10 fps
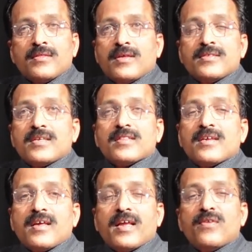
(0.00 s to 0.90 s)
There is
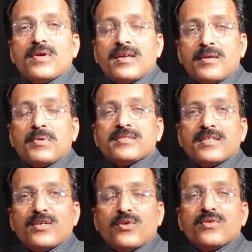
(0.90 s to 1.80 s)
nothing. L110 plus
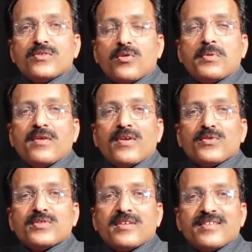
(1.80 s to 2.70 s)
C-32 is orbital
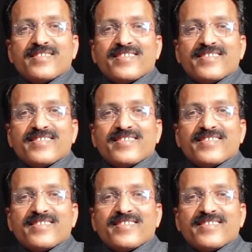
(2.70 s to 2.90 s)
velocity.